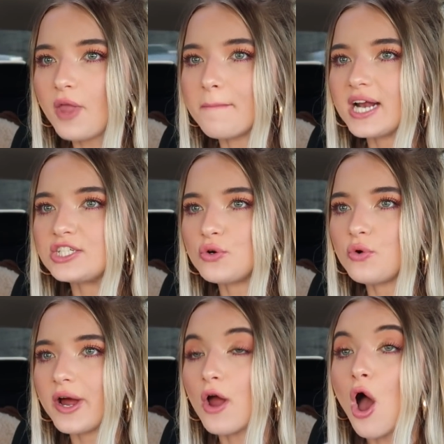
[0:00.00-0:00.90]
but I don't
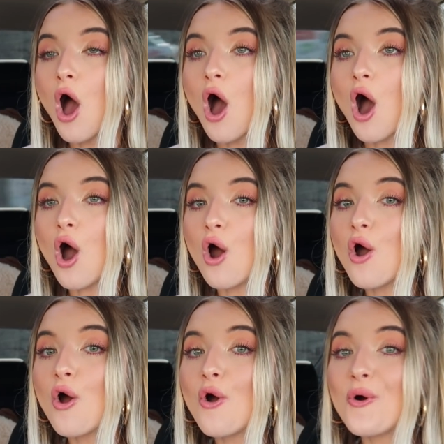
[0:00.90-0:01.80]
quite.
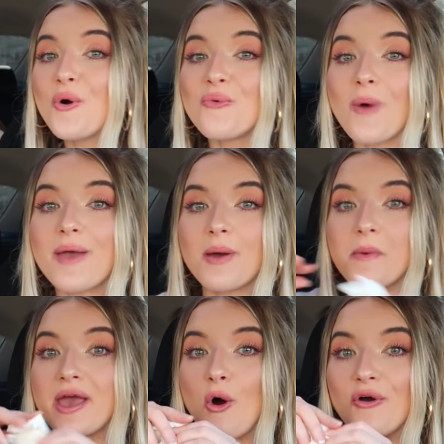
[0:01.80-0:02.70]
Oh,
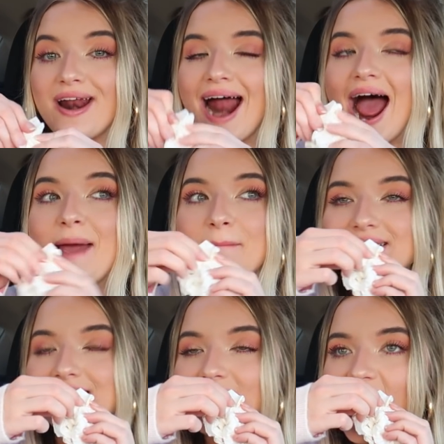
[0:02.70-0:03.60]
wait, hold on. I'm
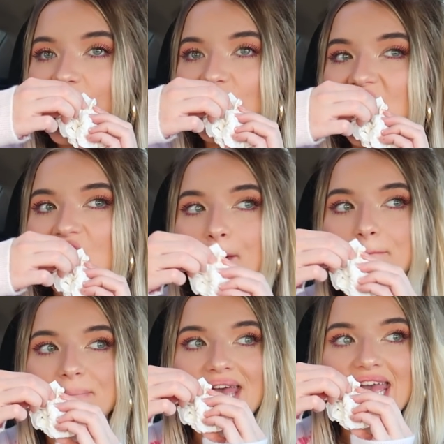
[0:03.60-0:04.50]
missing out on a
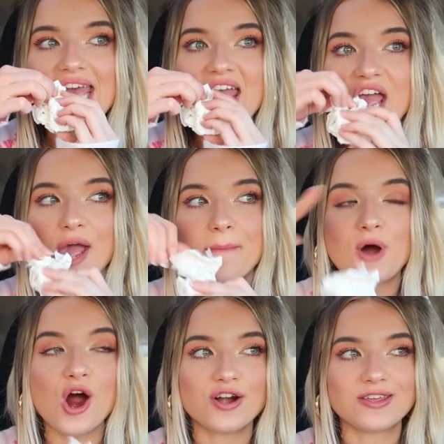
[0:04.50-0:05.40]
big
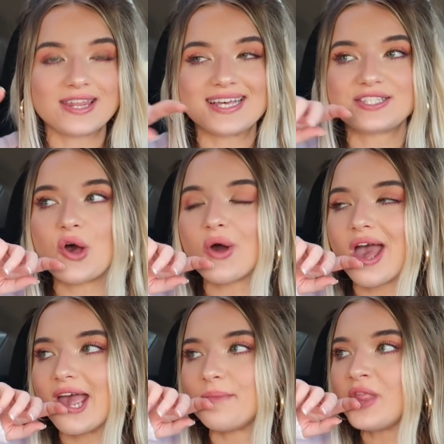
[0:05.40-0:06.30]
part of this.
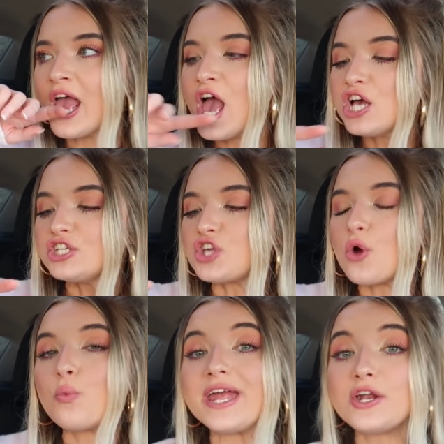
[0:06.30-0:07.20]
Okay,
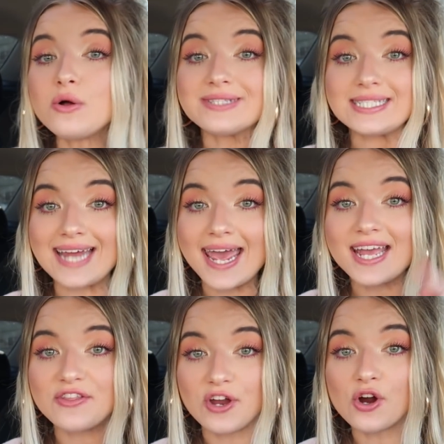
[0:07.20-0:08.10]
so we don't
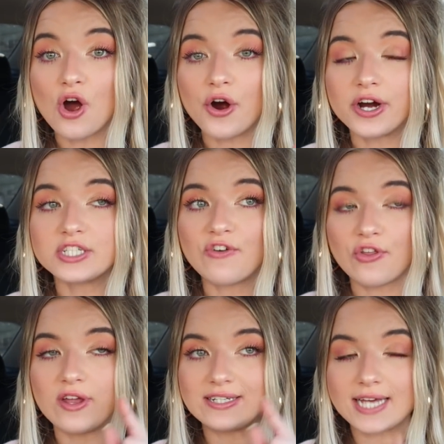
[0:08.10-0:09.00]
stay in their cars for
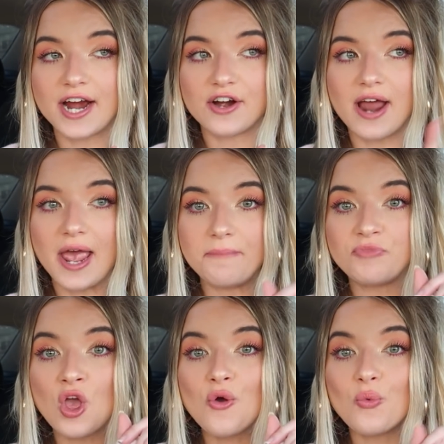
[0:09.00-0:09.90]
the entire night.
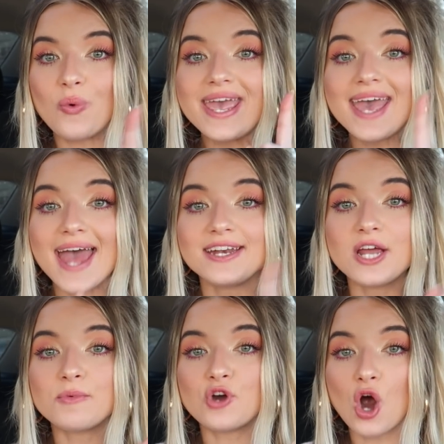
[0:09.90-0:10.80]
We end
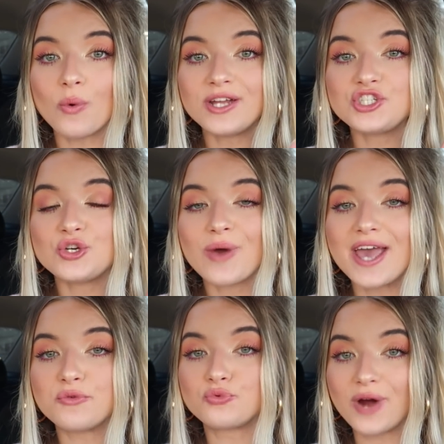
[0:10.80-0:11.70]
up going to
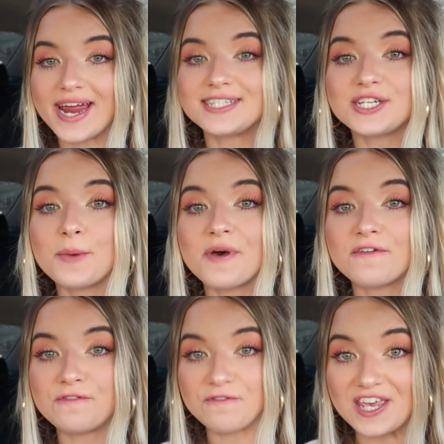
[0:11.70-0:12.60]
a random
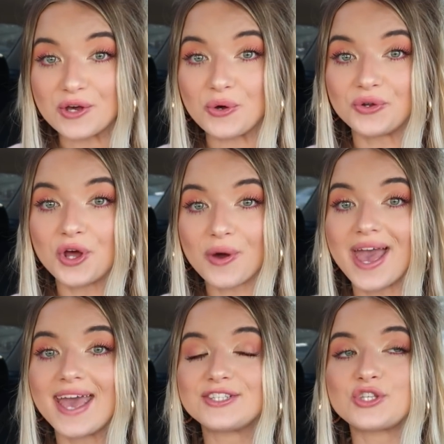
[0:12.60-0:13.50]
field,
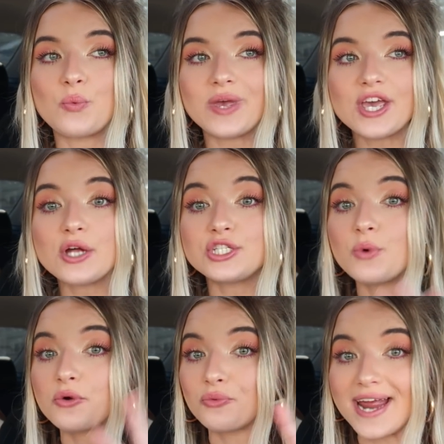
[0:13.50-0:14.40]
okay? So we go
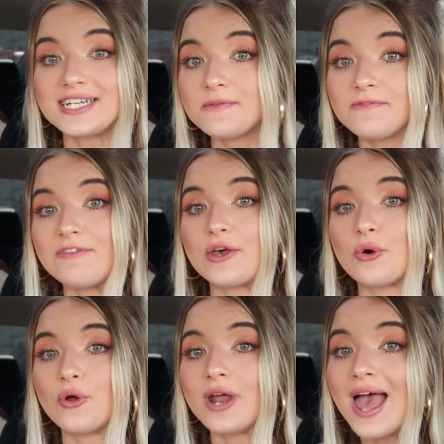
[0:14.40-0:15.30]
to a random
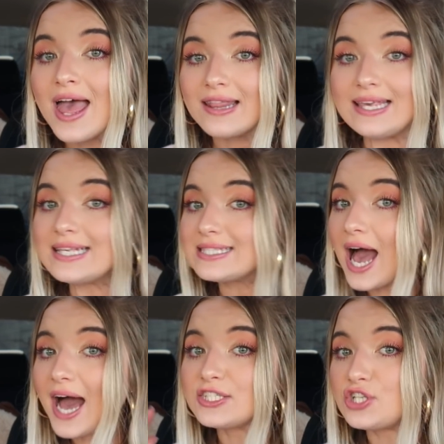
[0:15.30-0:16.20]
field. These
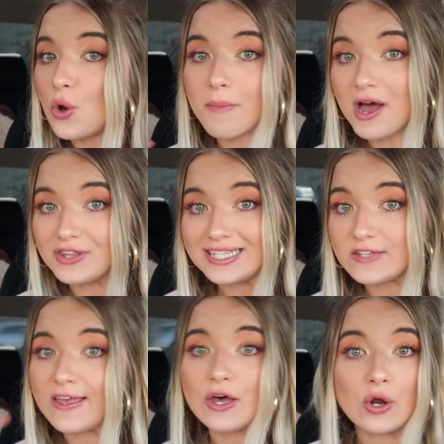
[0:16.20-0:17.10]
guys know about this
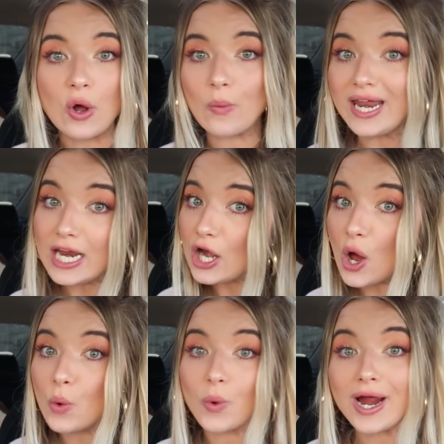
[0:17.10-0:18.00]
field. We didn't
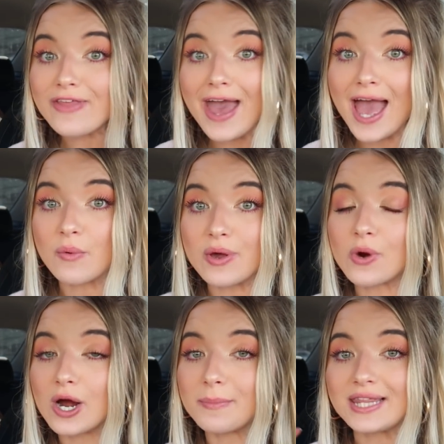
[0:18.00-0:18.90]
know where the heck we
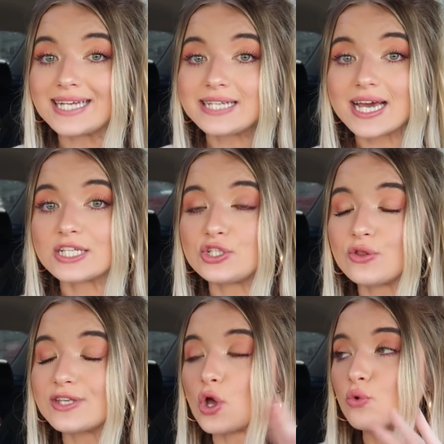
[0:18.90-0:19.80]
were, but they take us to
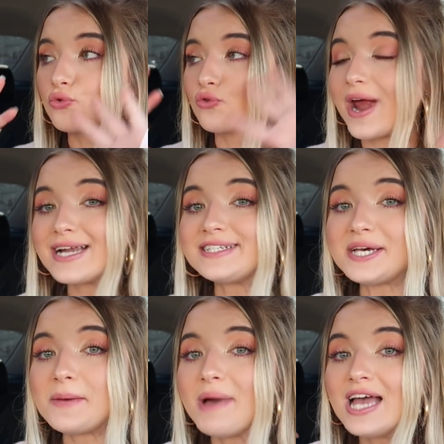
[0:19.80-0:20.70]
this
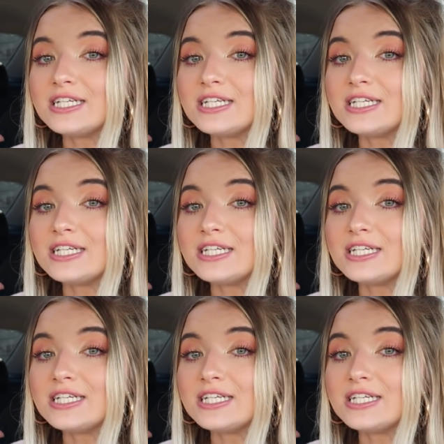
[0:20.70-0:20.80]
random